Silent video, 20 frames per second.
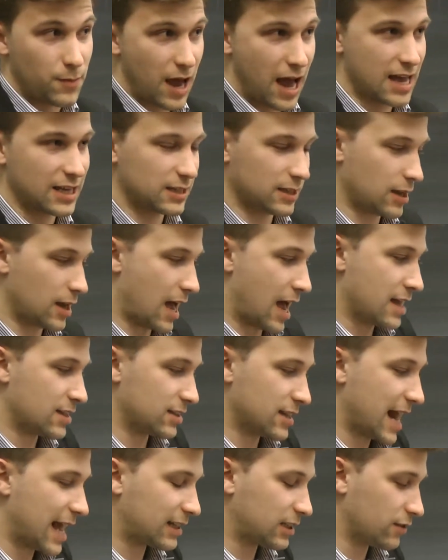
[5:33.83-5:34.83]
as
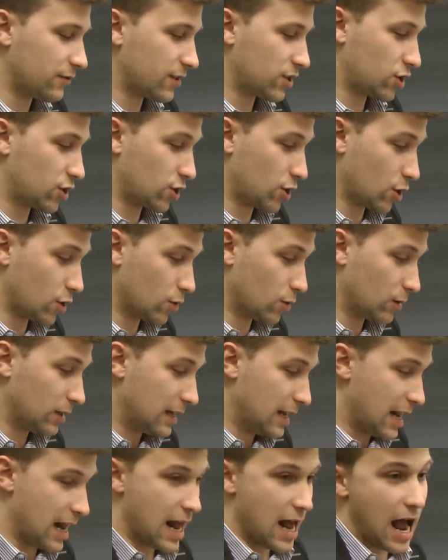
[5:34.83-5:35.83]
an activist. So
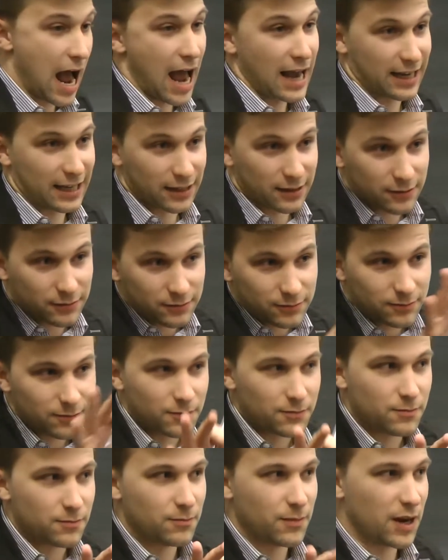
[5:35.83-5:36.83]
I can
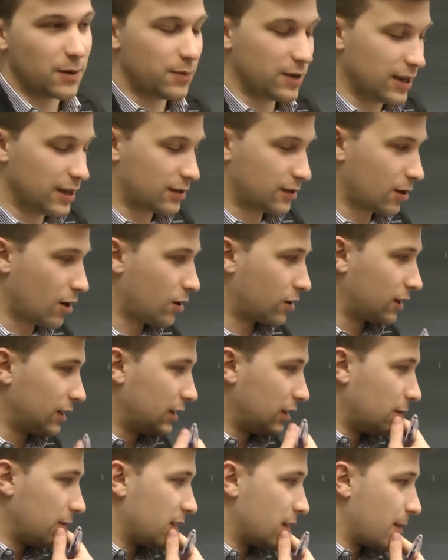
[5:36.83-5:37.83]
maybe talk a
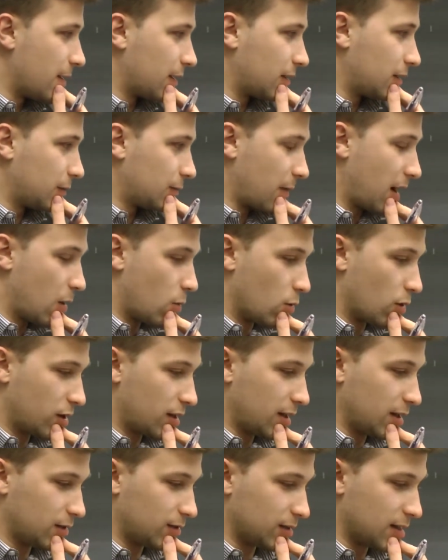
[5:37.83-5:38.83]
little bit about my
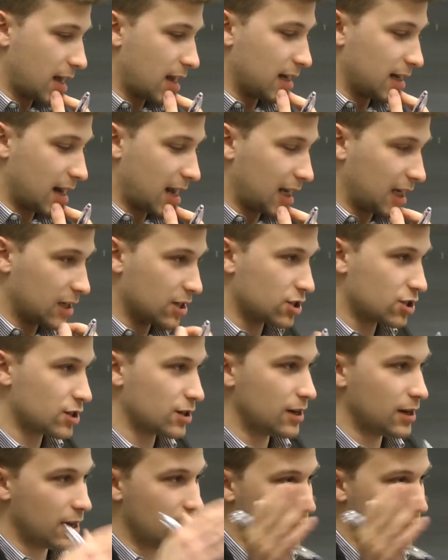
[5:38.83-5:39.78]
work here tonight in English,